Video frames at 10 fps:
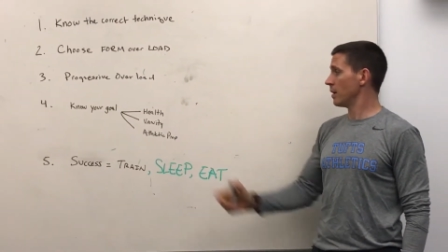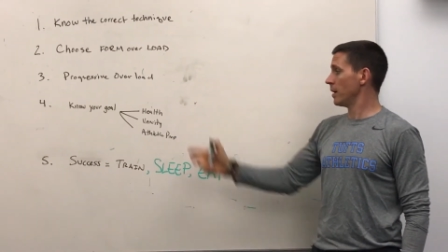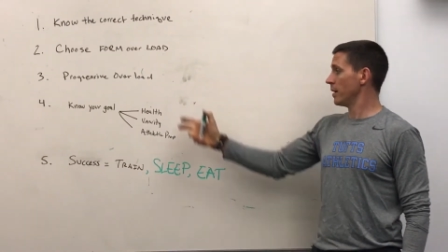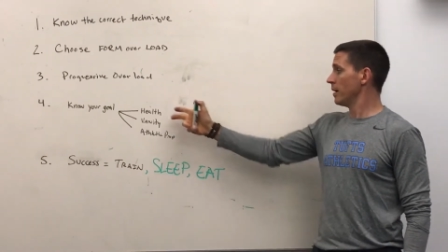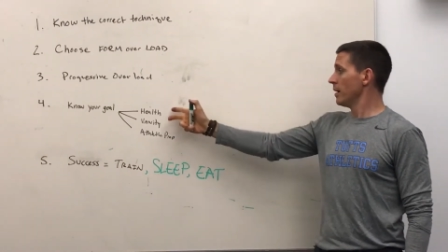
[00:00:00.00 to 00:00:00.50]

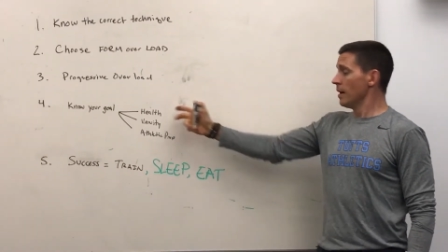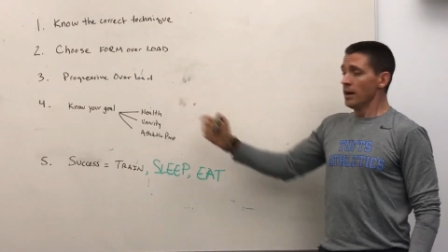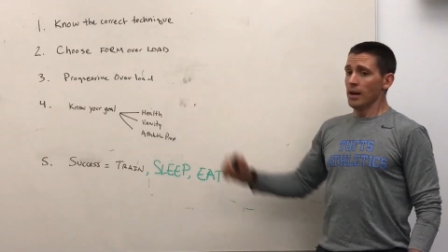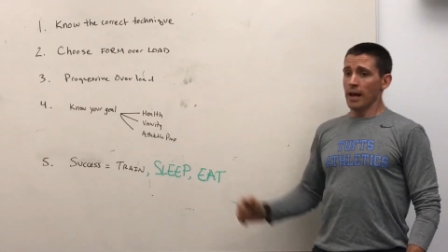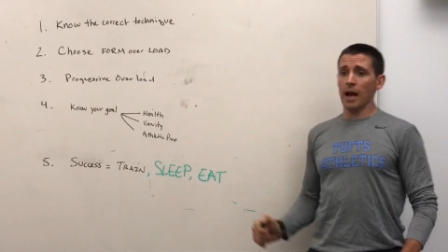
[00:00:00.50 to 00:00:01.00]
Right?
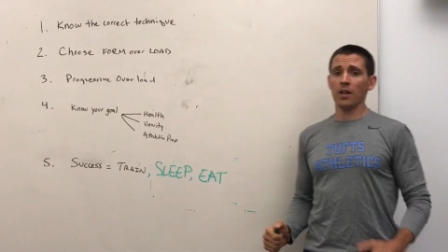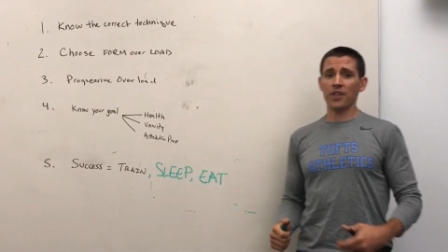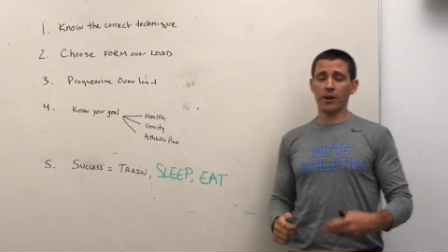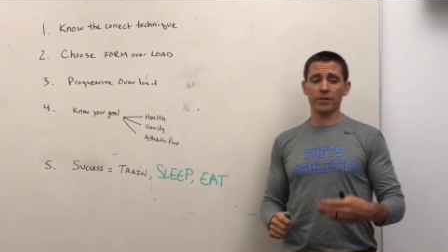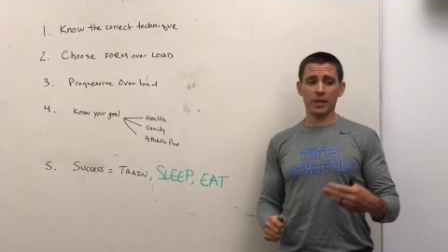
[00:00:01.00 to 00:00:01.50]
Health,
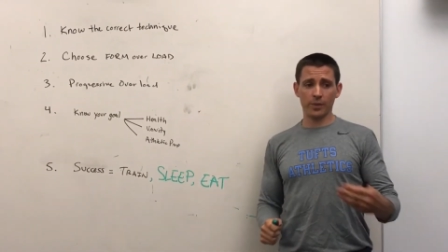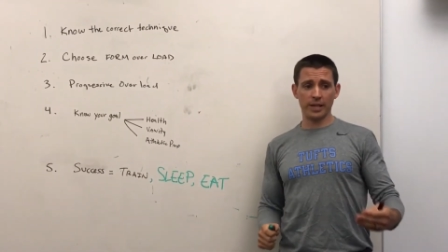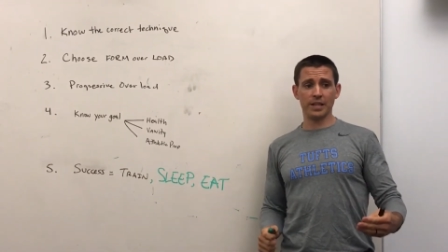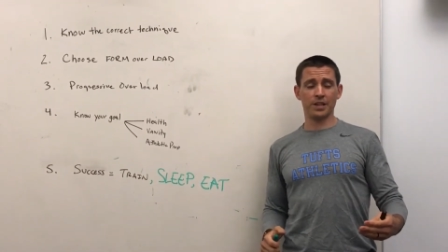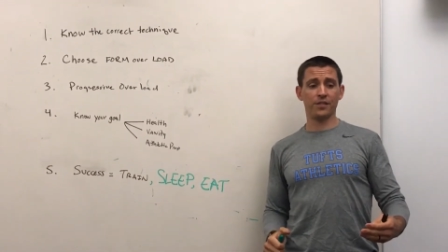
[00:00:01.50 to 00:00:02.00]
I don't think we
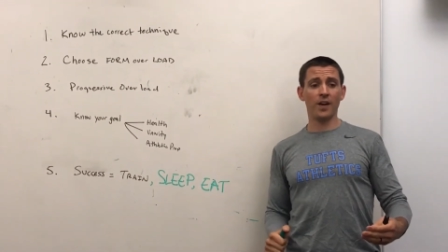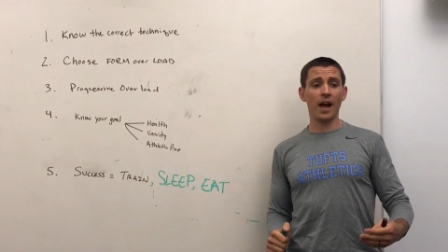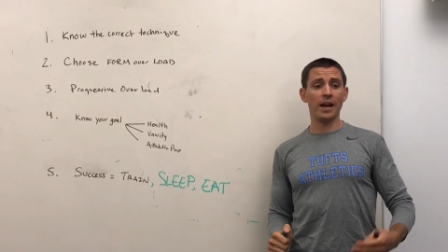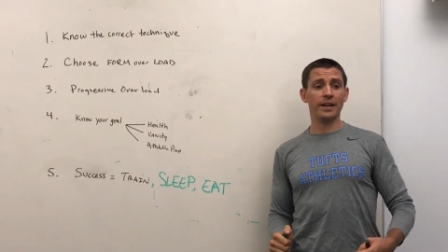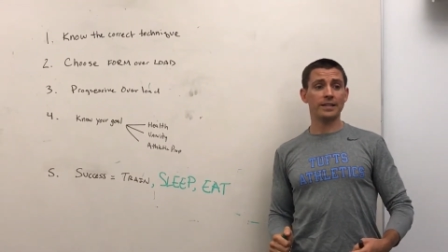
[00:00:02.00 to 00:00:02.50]
need to
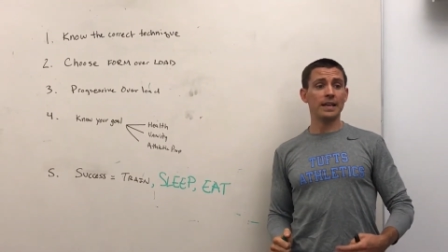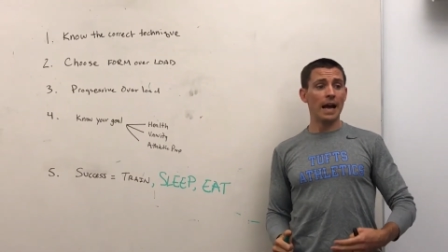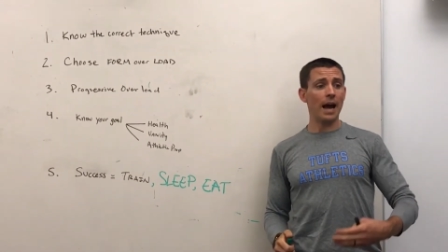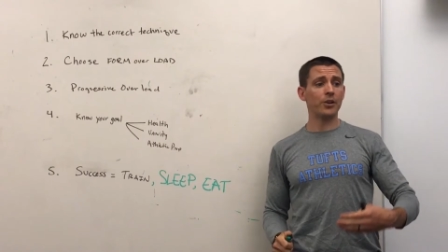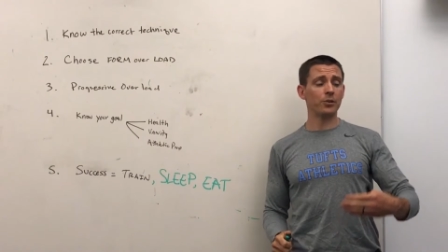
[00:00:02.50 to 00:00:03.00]
define. It's
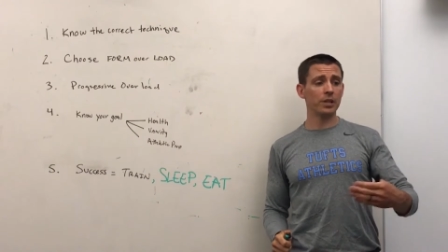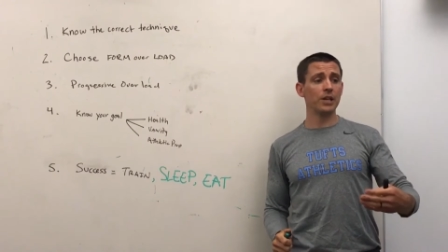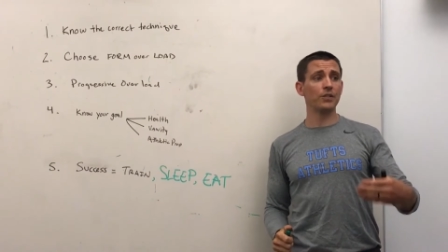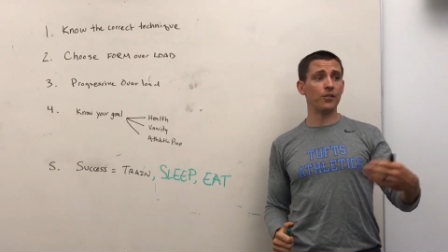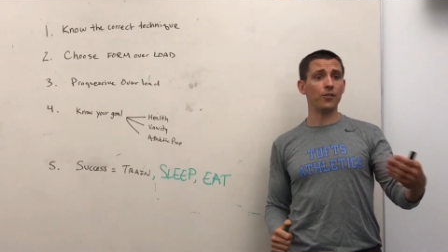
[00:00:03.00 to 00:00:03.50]
how do you
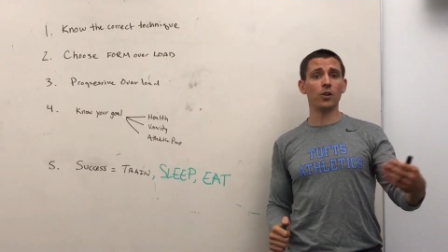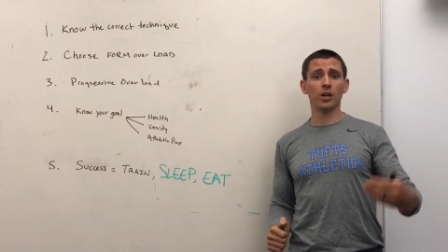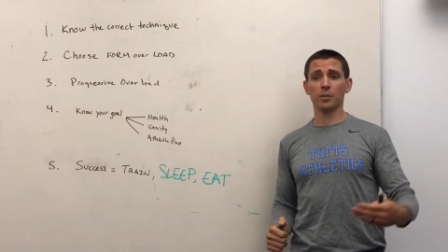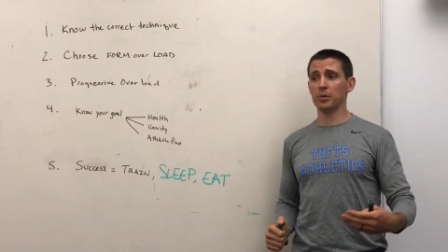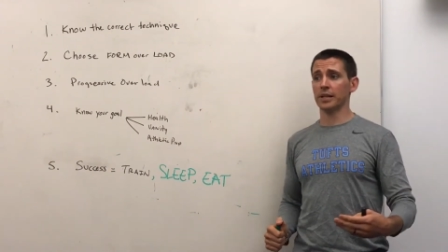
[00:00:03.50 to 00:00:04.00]
live a
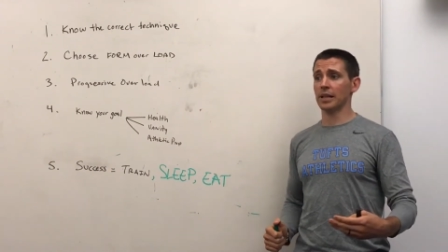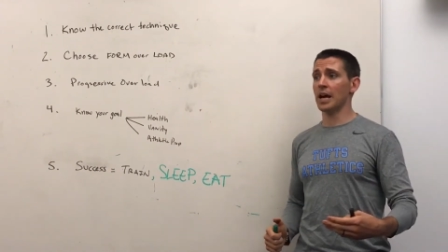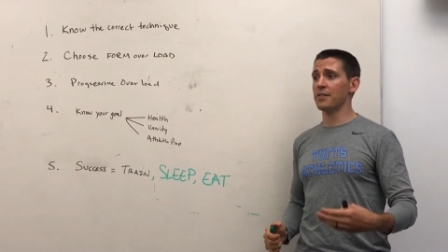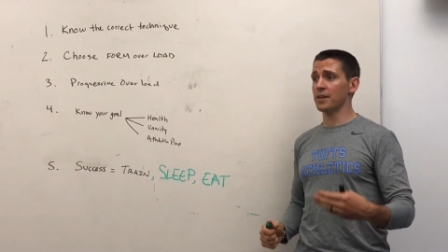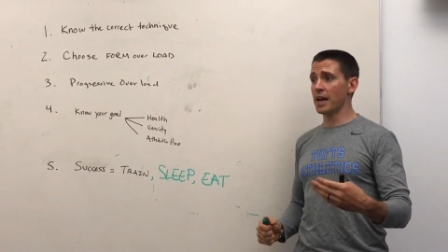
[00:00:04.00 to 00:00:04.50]
full and complete
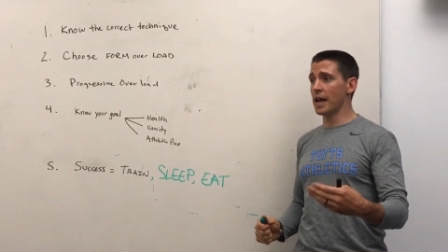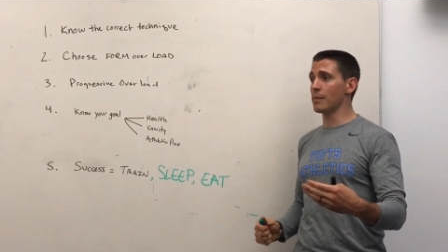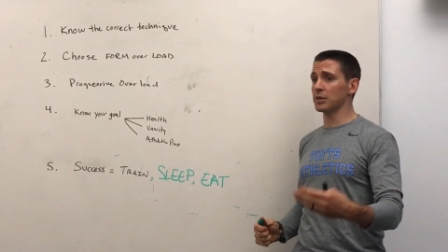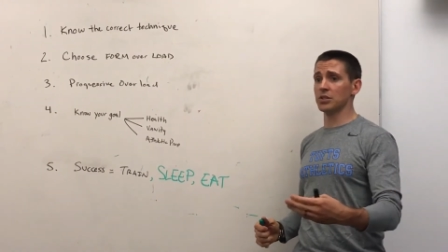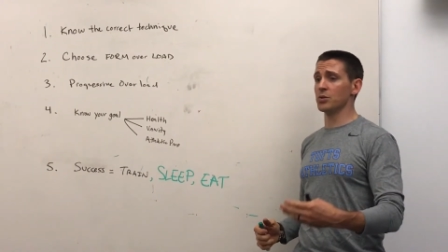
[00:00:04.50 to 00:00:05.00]
life,
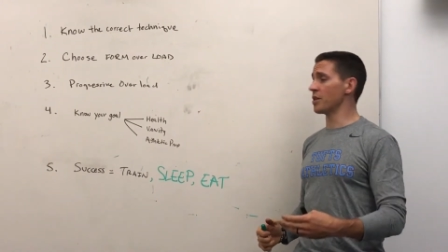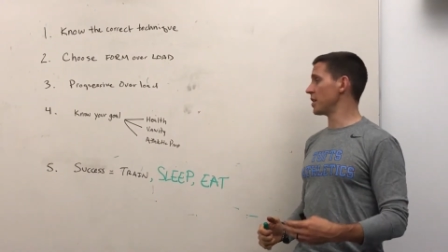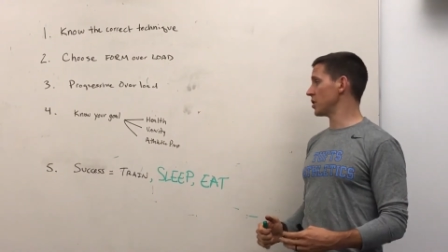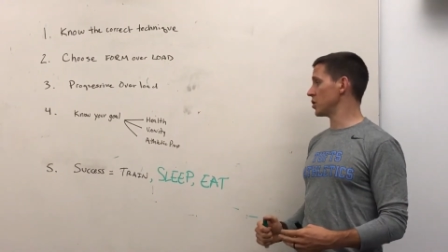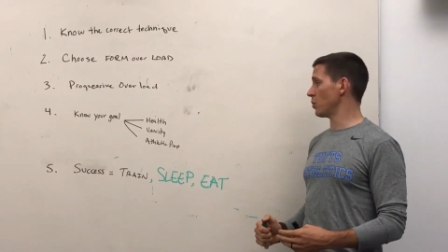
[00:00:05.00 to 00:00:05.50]
able to do the
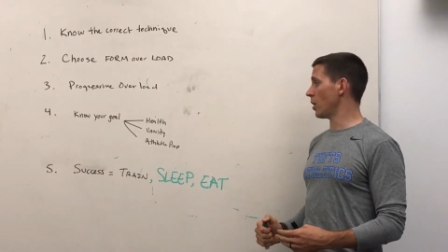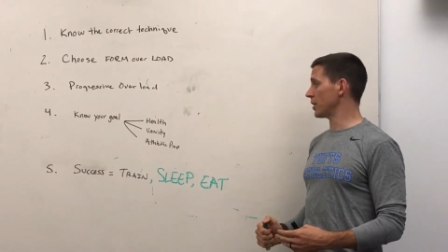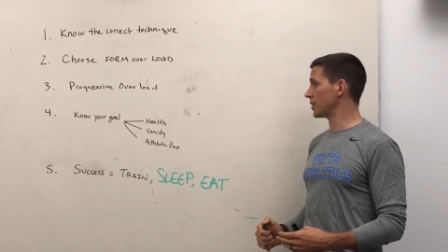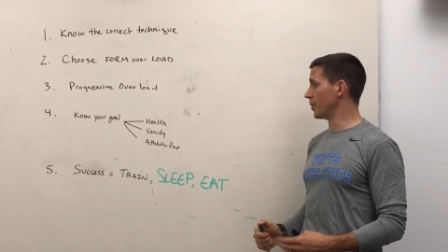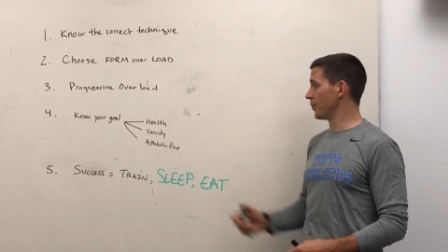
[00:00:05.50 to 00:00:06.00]
things you
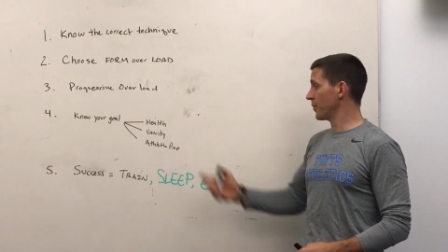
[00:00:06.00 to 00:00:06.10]
want to.